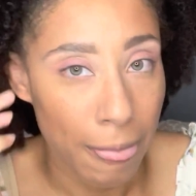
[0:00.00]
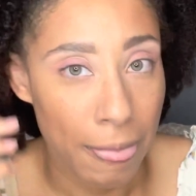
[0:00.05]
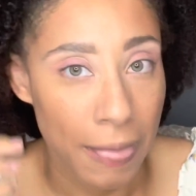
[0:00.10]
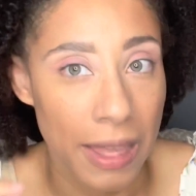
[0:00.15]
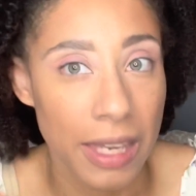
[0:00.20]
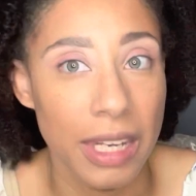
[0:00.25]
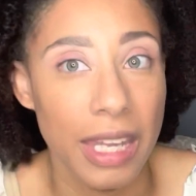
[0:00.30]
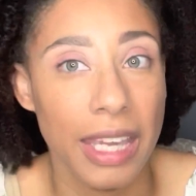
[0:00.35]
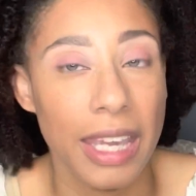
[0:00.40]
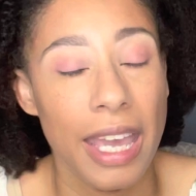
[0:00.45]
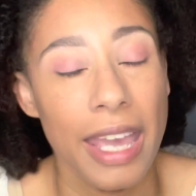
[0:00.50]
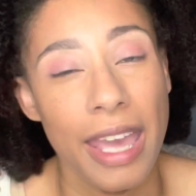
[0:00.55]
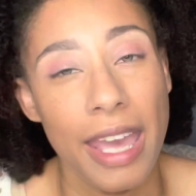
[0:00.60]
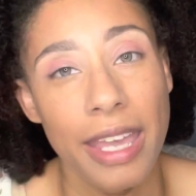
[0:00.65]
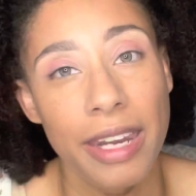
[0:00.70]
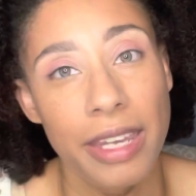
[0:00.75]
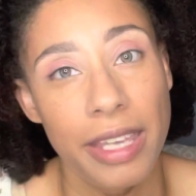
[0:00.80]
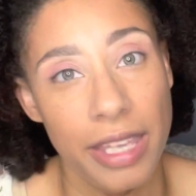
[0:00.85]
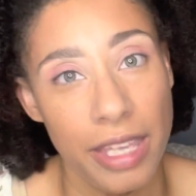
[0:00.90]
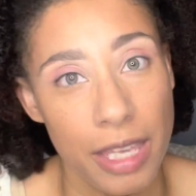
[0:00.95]
And like, I
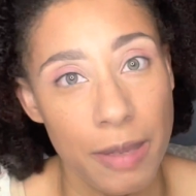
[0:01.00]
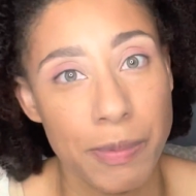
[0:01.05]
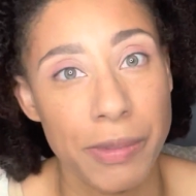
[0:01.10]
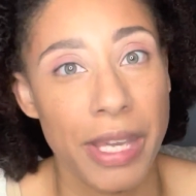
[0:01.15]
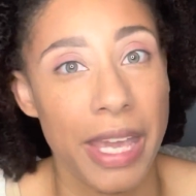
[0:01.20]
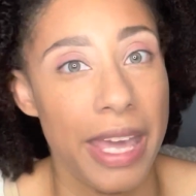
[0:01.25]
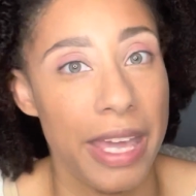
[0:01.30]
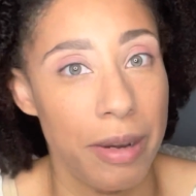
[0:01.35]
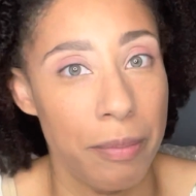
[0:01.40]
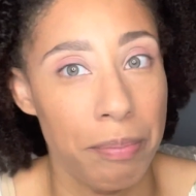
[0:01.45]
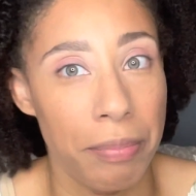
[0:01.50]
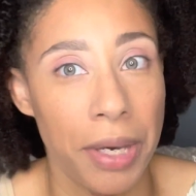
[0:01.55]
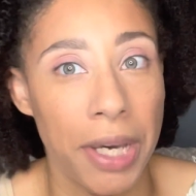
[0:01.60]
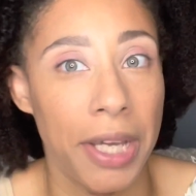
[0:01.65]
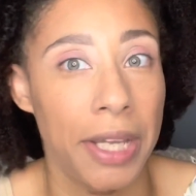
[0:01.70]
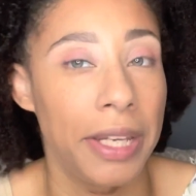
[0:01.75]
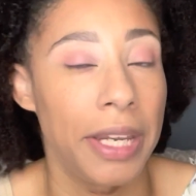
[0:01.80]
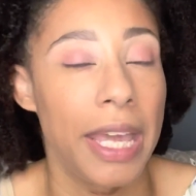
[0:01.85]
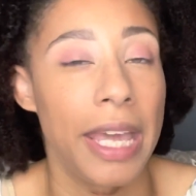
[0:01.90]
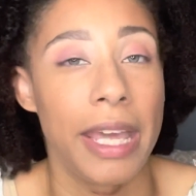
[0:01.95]
had hips, I had a
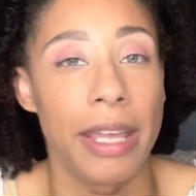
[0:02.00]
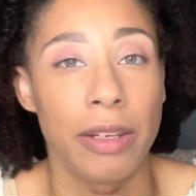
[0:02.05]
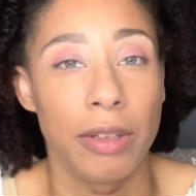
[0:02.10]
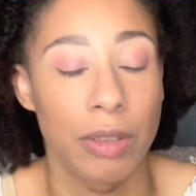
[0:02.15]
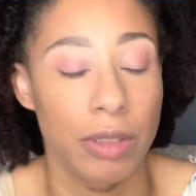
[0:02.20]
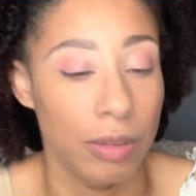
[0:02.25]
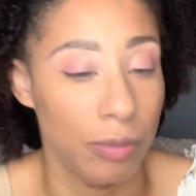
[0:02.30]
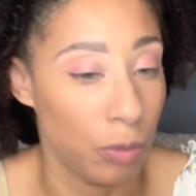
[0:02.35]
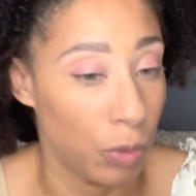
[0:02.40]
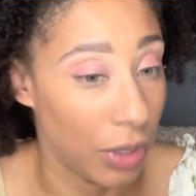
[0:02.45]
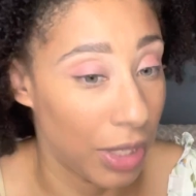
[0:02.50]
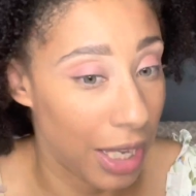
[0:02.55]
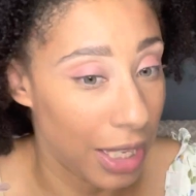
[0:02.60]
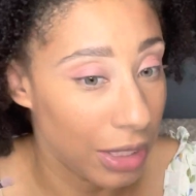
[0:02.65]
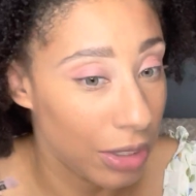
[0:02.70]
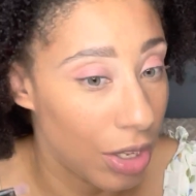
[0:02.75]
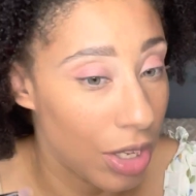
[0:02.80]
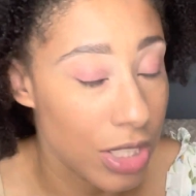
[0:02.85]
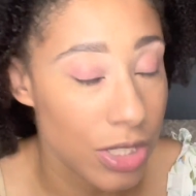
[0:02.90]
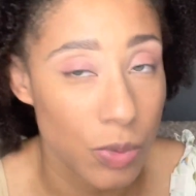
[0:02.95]
butt, and when I
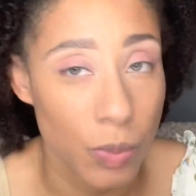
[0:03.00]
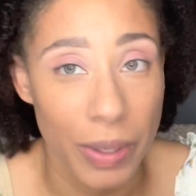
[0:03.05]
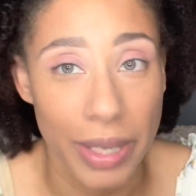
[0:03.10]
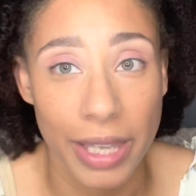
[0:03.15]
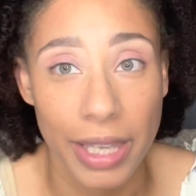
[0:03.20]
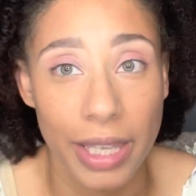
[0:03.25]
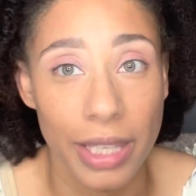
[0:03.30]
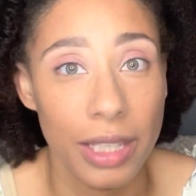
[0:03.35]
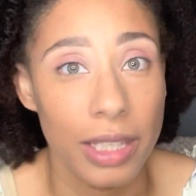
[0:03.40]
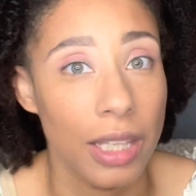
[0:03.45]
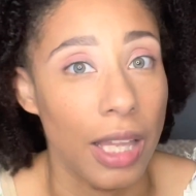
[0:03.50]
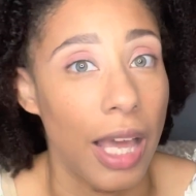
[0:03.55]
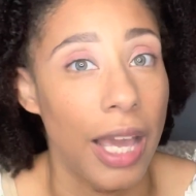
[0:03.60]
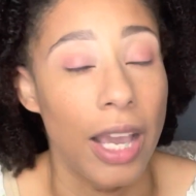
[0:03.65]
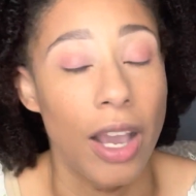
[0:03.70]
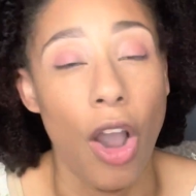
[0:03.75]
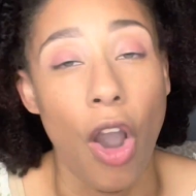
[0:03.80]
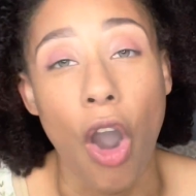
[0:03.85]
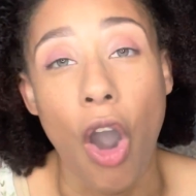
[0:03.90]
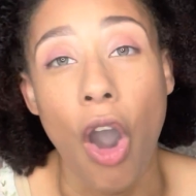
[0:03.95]
lost weight,
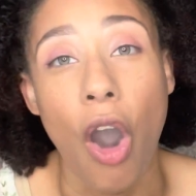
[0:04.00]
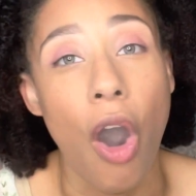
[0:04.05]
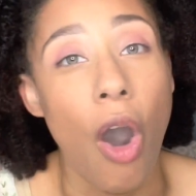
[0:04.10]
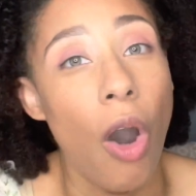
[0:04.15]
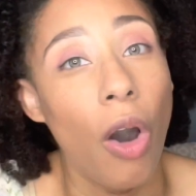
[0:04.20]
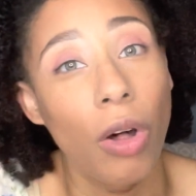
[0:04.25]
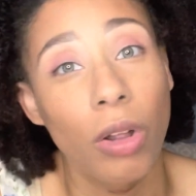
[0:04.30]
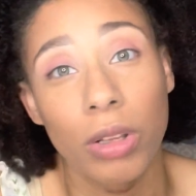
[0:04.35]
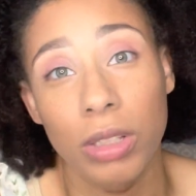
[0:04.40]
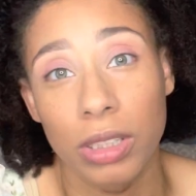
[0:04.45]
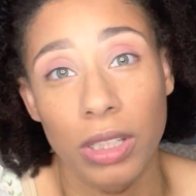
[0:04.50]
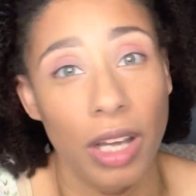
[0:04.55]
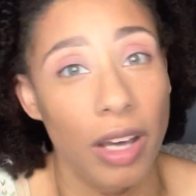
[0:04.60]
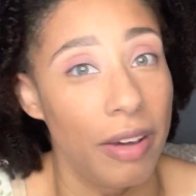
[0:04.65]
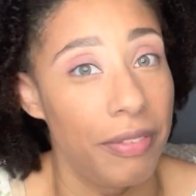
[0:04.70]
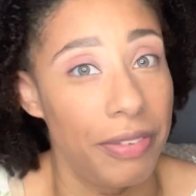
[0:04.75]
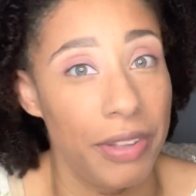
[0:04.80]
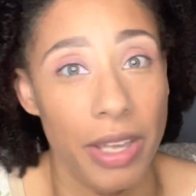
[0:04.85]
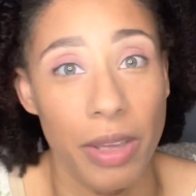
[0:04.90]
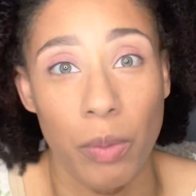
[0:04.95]
like all
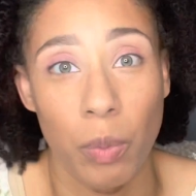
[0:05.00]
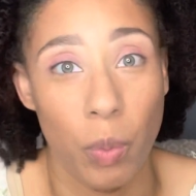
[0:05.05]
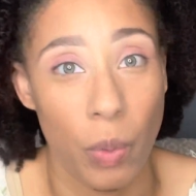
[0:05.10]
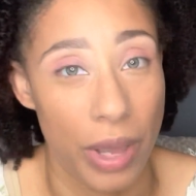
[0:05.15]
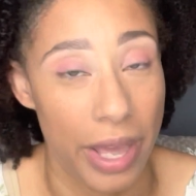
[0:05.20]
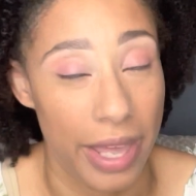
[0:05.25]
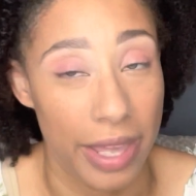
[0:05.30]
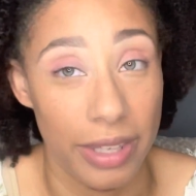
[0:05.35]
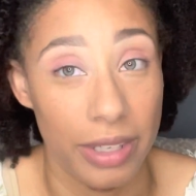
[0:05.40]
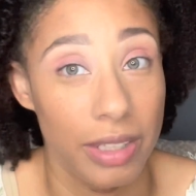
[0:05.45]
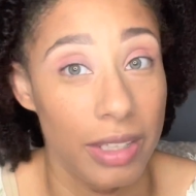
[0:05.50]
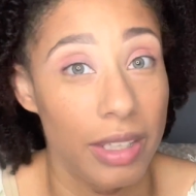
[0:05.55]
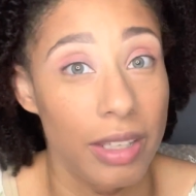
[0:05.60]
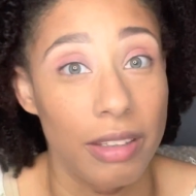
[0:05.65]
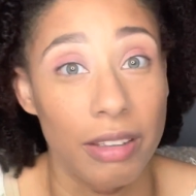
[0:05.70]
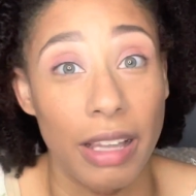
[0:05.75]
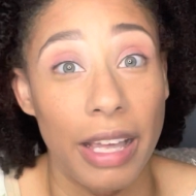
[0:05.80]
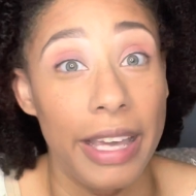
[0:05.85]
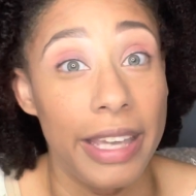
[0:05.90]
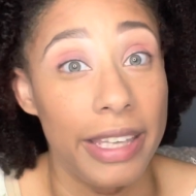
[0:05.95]
of it went.
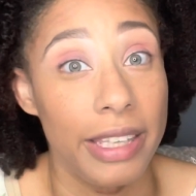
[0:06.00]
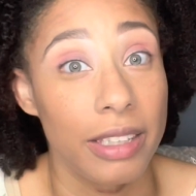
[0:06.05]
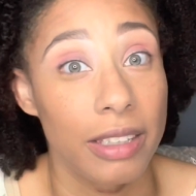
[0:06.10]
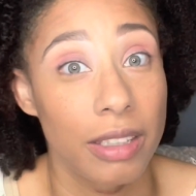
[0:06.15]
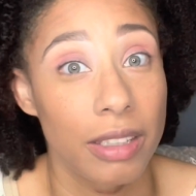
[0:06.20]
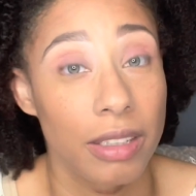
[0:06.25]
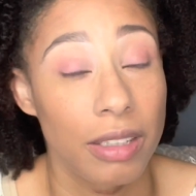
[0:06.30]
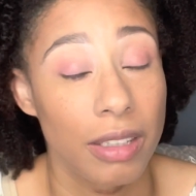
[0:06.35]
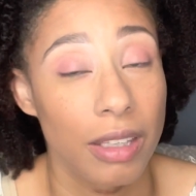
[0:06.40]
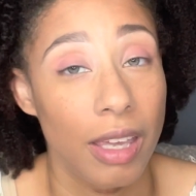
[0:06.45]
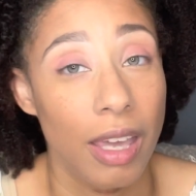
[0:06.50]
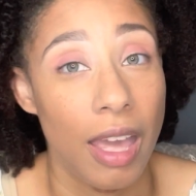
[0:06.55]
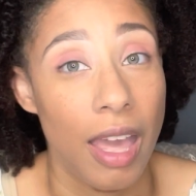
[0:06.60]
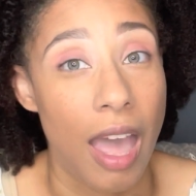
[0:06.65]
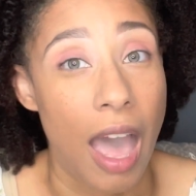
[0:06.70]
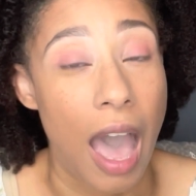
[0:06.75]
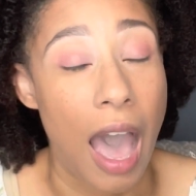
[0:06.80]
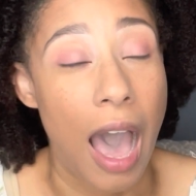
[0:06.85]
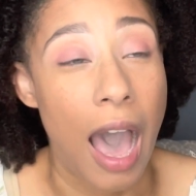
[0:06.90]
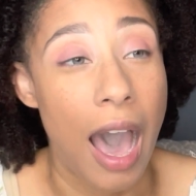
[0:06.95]
Like,
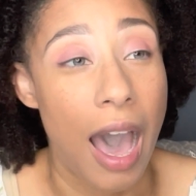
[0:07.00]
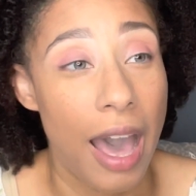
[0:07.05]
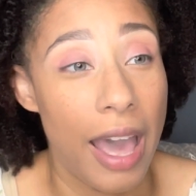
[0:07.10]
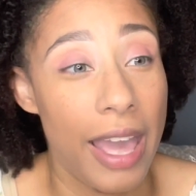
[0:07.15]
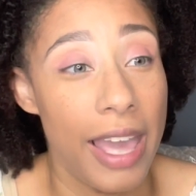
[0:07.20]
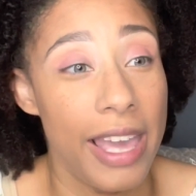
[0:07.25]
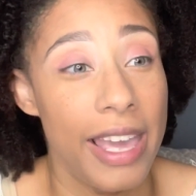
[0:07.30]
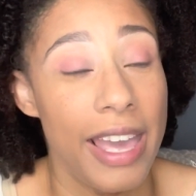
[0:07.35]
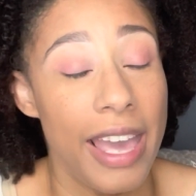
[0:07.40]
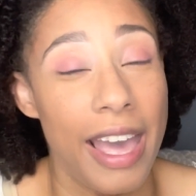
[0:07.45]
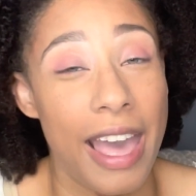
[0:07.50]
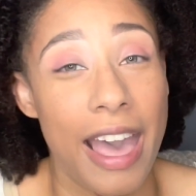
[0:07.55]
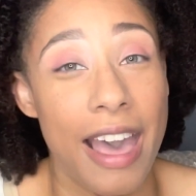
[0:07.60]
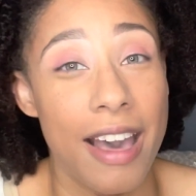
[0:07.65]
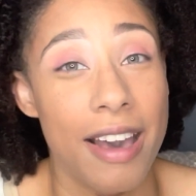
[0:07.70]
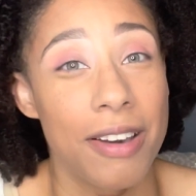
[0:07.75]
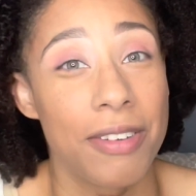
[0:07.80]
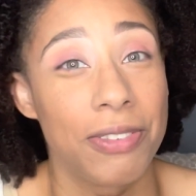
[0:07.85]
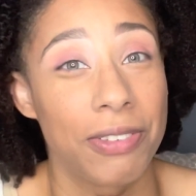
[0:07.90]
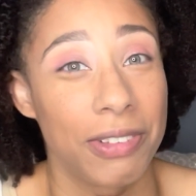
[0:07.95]
I
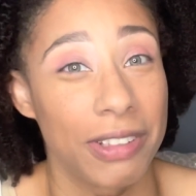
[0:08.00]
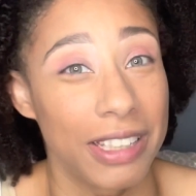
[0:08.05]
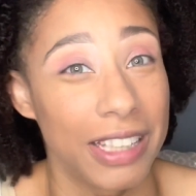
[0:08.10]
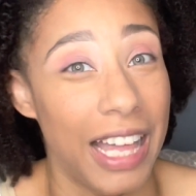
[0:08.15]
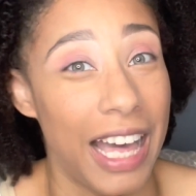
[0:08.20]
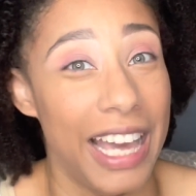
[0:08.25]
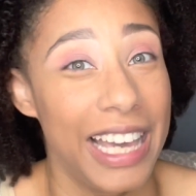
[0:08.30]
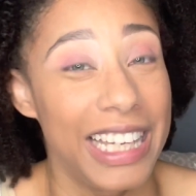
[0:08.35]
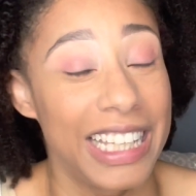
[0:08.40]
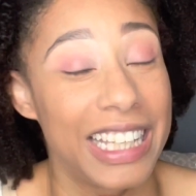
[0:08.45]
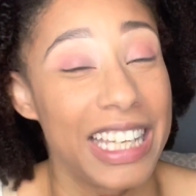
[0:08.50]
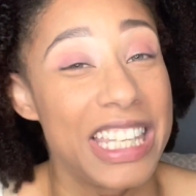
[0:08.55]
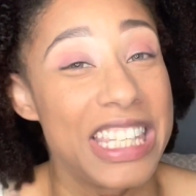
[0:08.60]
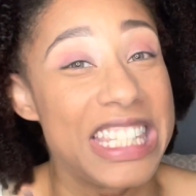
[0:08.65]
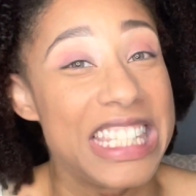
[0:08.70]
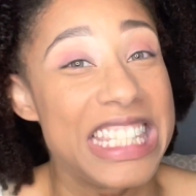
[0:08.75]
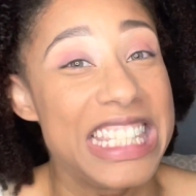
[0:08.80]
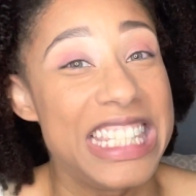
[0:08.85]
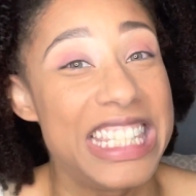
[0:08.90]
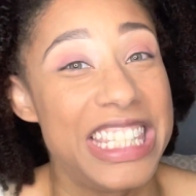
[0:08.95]
have like
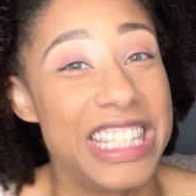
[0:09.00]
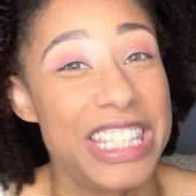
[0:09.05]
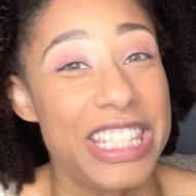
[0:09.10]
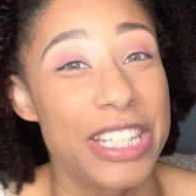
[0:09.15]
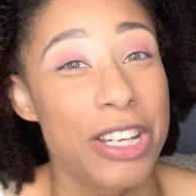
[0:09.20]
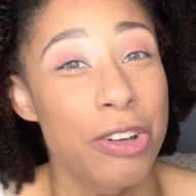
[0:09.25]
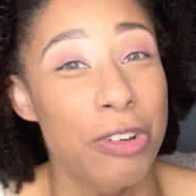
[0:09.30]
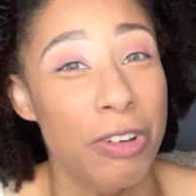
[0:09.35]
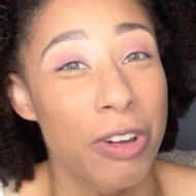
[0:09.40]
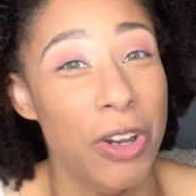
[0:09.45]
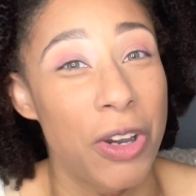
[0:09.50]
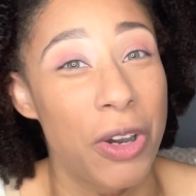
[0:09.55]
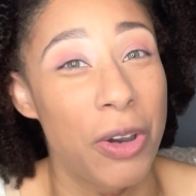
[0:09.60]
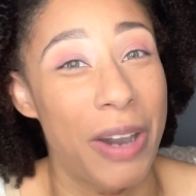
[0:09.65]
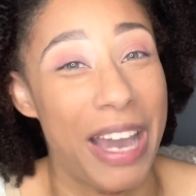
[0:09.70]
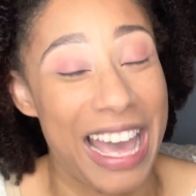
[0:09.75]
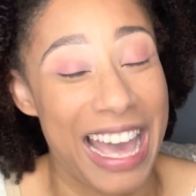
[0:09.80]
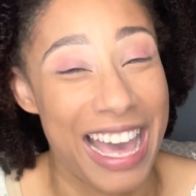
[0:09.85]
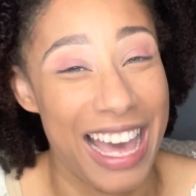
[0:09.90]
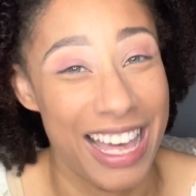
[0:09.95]
0
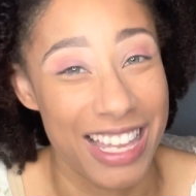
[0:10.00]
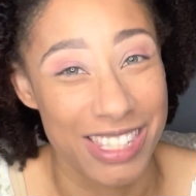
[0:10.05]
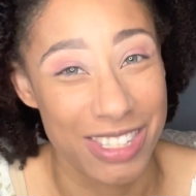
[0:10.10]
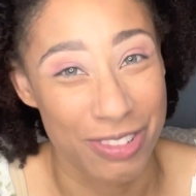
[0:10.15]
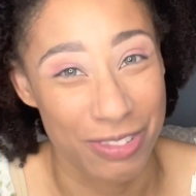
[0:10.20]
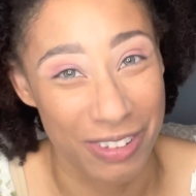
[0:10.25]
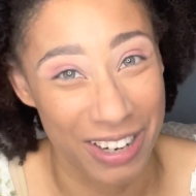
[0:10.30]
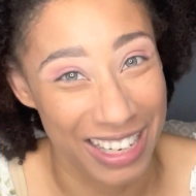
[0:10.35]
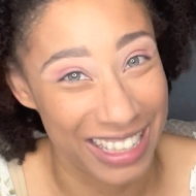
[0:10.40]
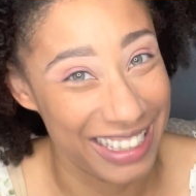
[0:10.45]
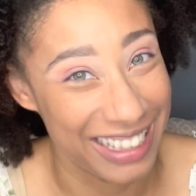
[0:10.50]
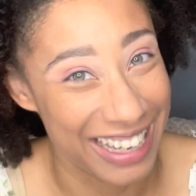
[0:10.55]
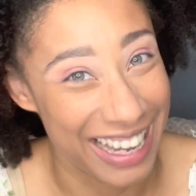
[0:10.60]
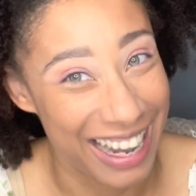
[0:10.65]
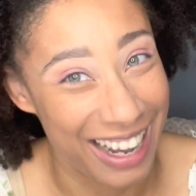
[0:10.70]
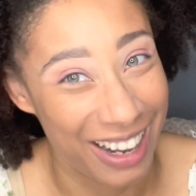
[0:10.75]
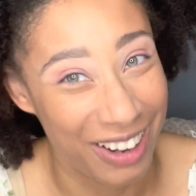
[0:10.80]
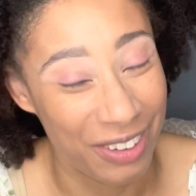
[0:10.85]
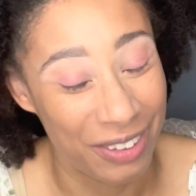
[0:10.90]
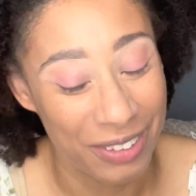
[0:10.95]
ass right
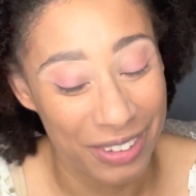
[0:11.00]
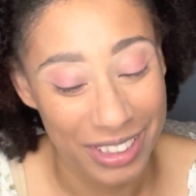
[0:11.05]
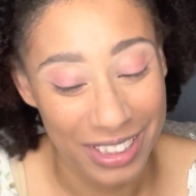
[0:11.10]
now.